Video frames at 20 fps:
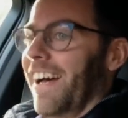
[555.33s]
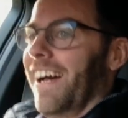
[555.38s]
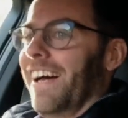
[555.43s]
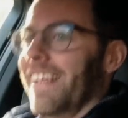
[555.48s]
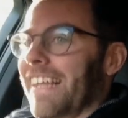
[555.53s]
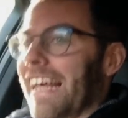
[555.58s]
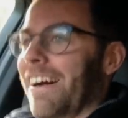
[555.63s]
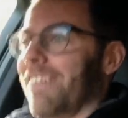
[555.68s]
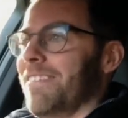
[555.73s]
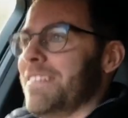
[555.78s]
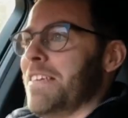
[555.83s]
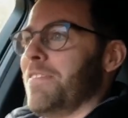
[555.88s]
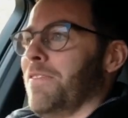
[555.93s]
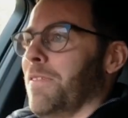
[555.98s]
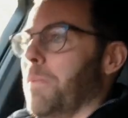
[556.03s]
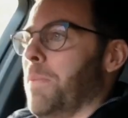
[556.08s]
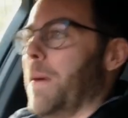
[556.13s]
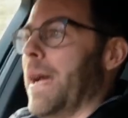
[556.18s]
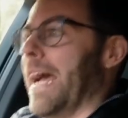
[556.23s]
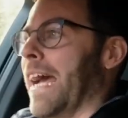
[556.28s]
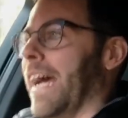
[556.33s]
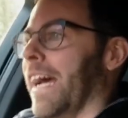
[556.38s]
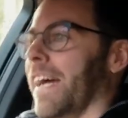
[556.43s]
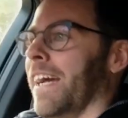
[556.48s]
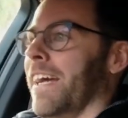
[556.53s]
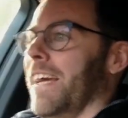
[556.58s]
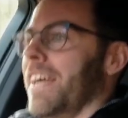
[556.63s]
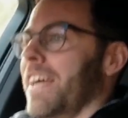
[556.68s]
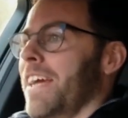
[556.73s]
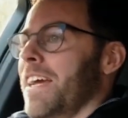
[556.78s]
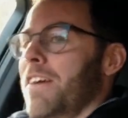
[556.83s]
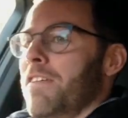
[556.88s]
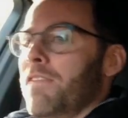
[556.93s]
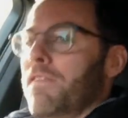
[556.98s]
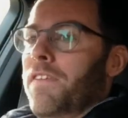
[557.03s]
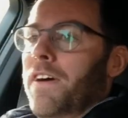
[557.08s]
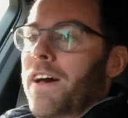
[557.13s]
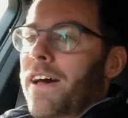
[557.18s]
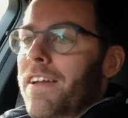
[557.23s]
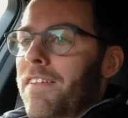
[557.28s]
Oh, that was even better.
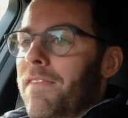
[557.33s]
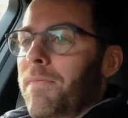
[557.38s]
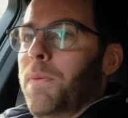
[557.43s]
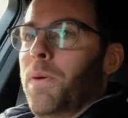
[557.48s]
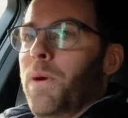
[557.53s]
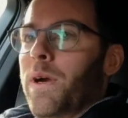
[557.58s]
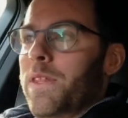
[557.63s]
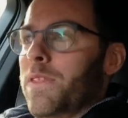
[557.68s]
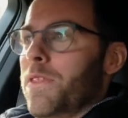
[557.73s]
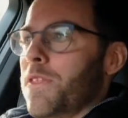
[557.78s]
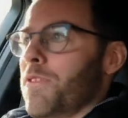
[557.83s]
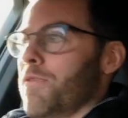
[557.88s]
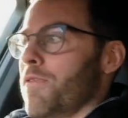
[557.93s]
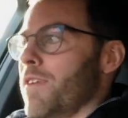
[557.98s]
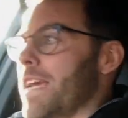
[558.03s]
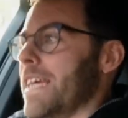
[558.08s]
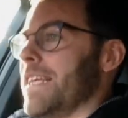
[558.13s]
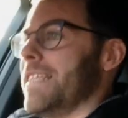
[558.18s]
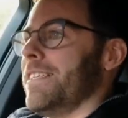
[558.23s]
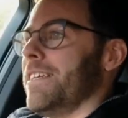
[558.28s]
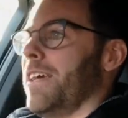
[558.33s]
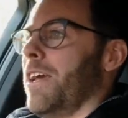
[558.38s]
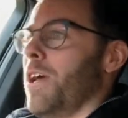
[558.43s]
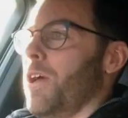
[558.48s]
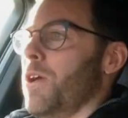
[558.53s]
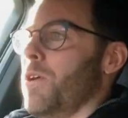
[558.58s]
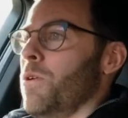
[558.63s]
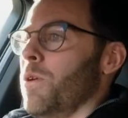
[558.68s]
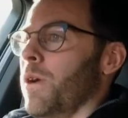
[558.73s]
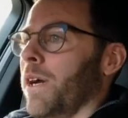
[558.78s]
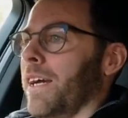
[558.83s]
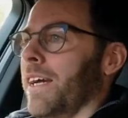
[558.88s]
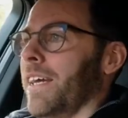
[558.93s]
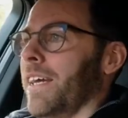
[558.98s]
5.32.